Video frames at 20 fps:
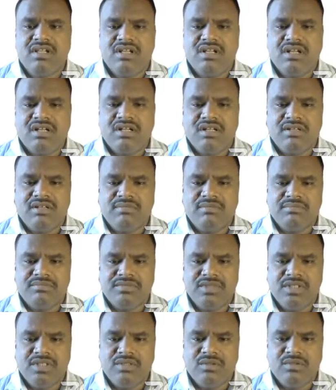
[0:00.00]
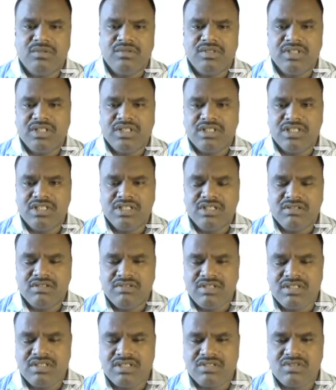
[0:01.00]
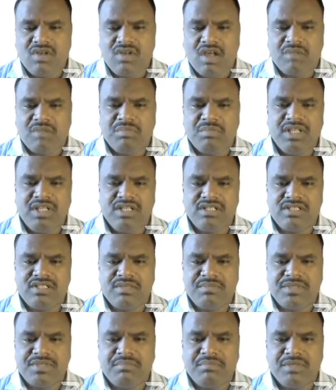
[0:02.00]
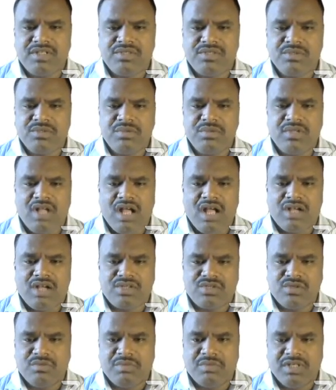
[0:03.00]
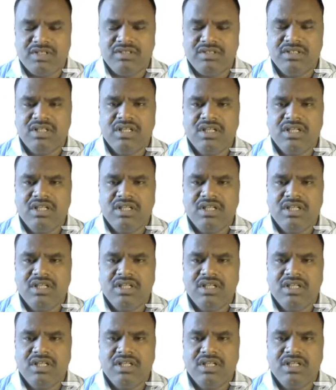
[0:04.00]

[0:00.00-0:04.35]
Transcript: It increases sharply in September to October,